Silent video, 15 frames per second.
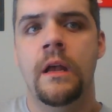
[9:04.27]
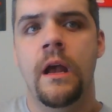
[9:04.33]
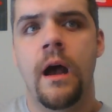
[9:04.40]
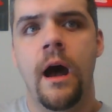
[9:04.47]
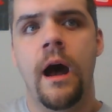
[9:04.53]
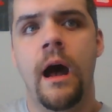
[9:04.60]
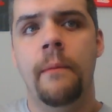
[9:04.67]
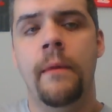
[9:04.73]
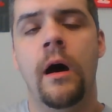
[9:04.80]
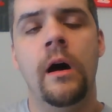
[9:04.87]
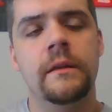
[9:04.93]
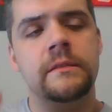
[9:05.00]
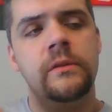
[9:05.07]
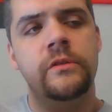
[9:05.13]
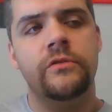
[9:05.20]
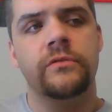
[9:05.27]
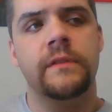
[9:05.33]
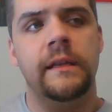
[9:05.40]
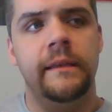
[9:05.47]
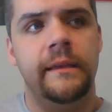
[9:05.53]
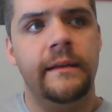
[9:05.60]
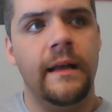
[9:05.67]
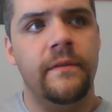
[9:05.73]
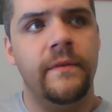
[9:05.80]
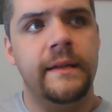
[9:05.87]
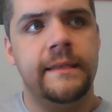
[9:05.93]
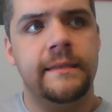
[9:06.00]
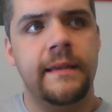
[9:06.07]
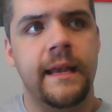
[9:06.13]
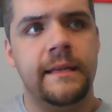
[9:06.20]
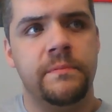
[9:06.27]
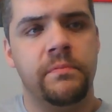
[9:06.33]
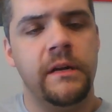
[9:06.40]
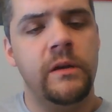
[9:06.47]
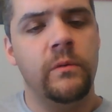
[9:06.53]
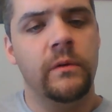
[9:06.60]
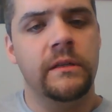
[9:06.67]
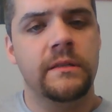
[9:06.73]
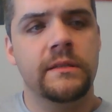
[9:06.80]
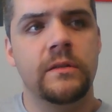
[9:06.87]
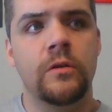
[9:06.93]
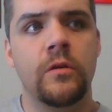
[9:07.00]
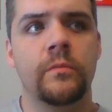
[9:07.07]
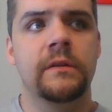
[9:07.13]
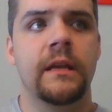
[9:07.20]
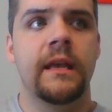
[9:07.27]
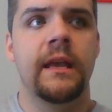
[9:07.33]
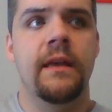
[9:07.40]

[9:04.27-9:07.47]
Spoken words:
Also, interestingly enough, it's pretty well assumed